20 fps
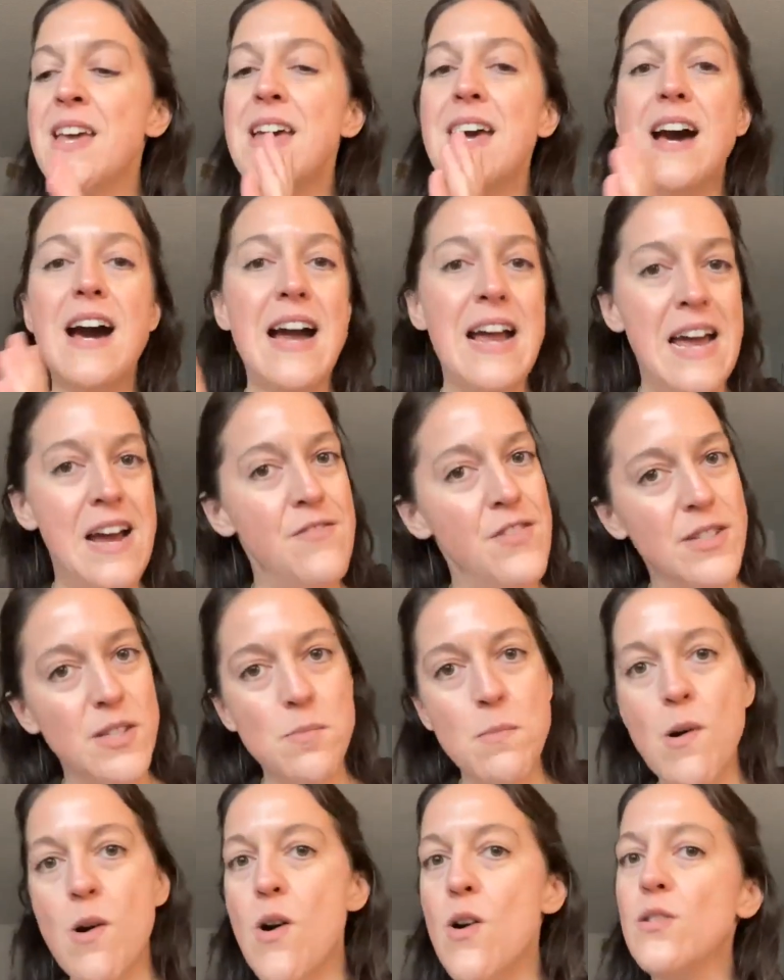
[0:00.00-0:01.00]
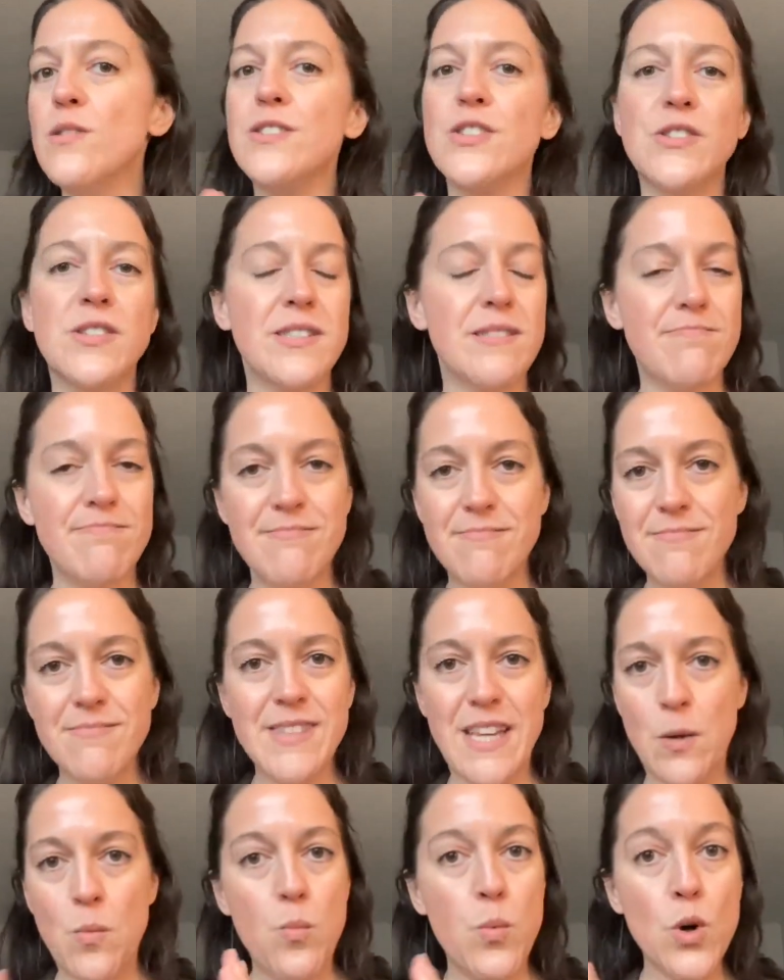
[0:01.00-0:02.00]
I have a small, just
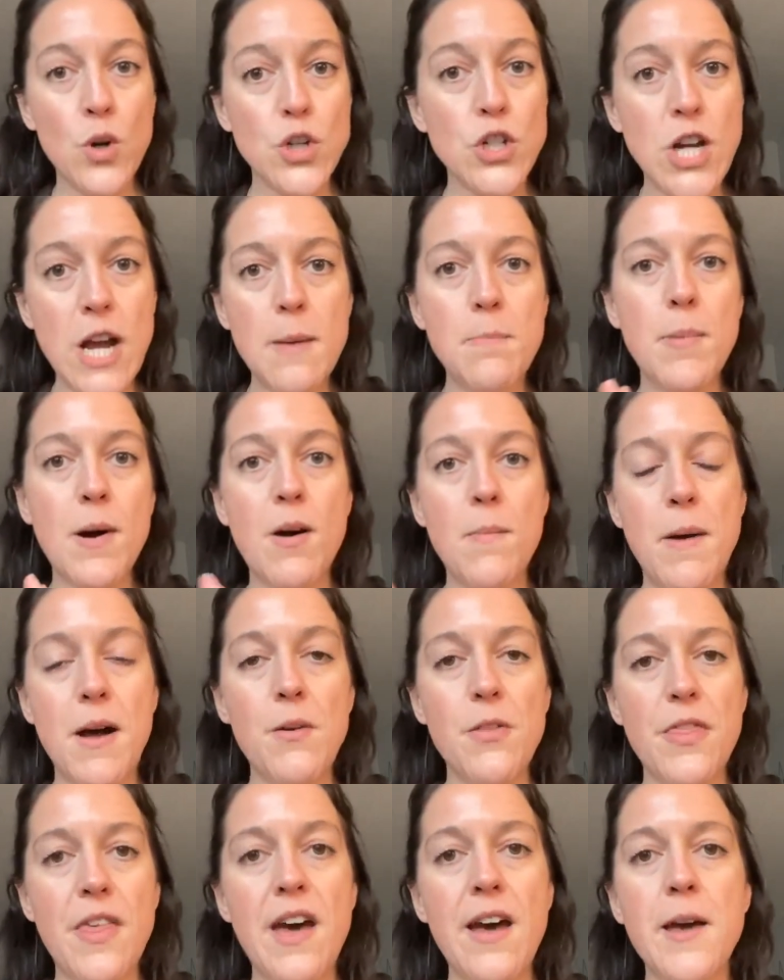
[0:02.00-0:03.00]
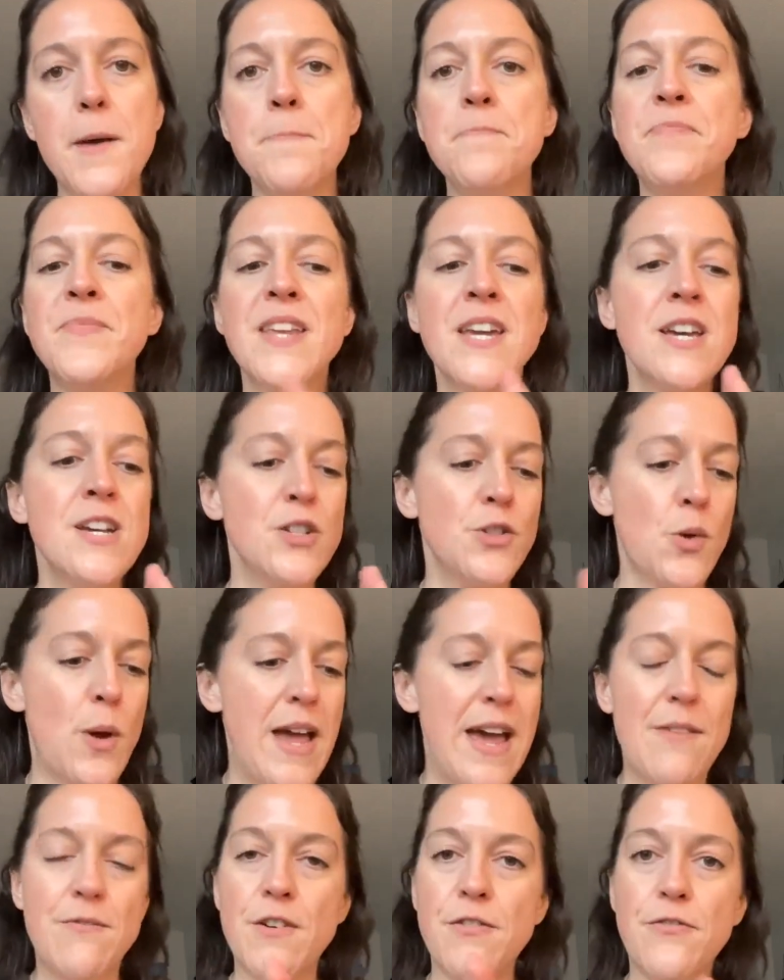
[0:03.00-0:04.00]
like workshop about that. So I
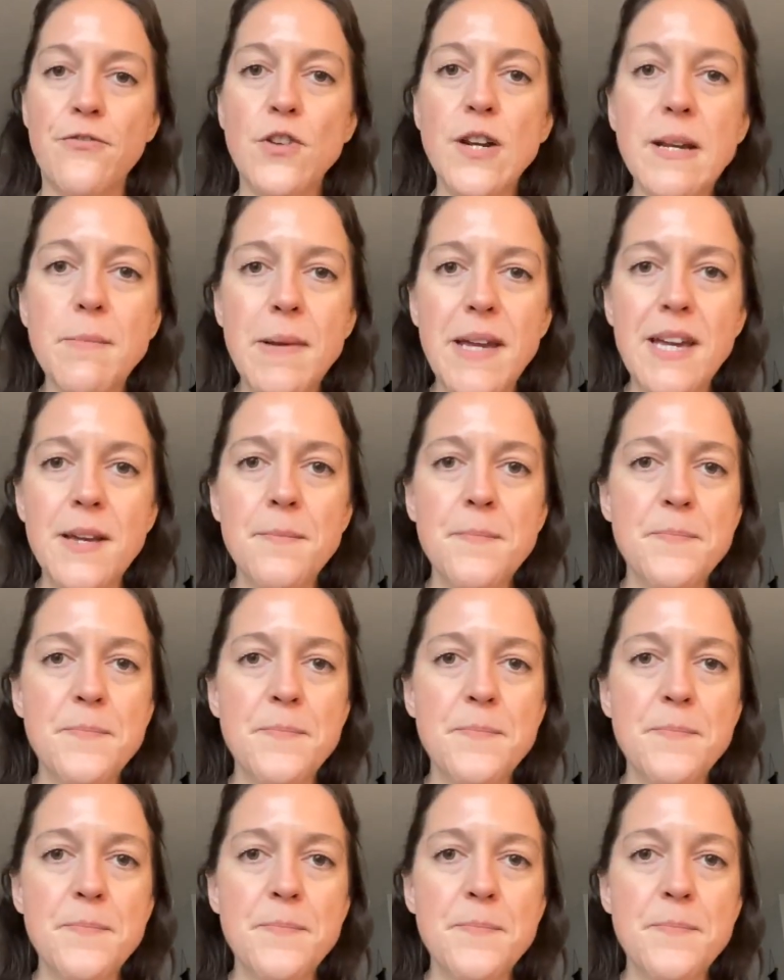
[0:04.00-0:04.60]
have a freebie.